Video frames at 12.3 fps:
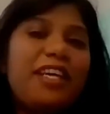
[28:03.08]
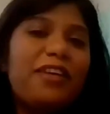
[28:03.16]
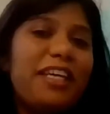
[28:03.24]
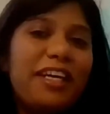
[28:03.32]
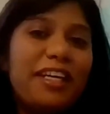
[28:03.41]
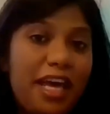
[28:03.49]
that
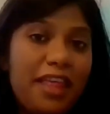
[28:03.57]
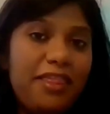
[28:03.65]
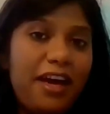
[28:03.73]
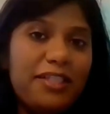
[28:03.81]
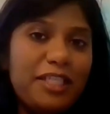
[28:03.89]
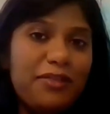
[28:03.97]
sounds like a ten
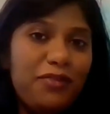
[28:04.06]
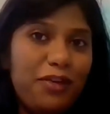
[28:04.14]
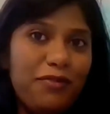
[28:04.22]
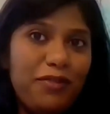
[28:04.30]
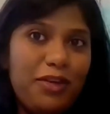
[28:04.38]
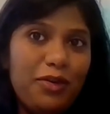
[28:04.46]
thousand
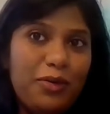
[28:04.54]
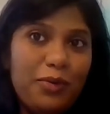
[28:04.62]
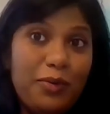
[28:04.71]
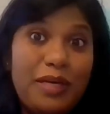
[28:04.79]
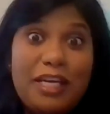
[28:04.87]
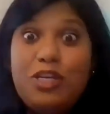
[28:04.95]
foot
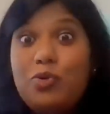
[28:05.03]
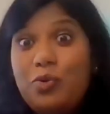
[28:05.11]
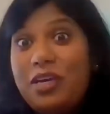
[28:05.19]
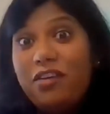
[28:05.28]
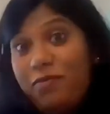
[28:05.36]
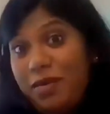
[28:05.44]
view. Can
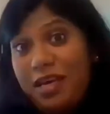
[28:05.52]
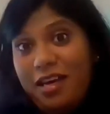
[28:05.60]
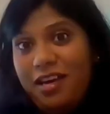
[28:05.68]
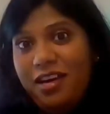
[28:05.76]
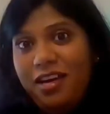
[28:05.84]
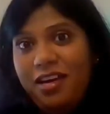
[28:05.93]
you give
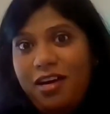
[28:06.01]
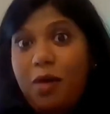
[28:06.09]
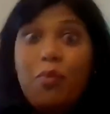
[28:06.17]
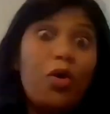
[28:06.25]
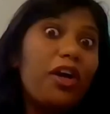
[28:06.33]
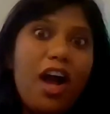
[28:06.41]
me
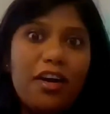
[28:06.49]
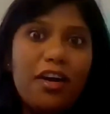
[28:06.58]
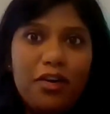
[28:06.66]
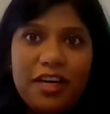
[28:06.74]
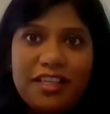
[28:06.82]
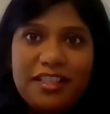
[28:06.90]
a more
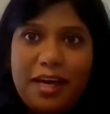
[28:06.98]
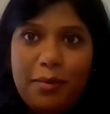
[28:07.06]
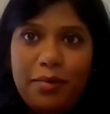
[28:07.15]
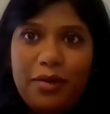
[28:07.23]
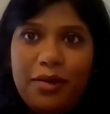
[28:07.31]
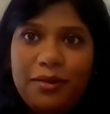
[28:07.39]
concrete
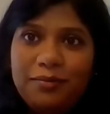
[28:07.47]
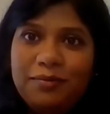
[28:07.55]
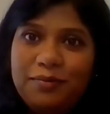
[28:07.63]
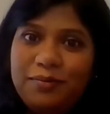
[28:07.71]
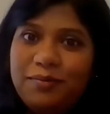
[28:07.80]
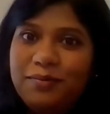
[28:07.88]
example?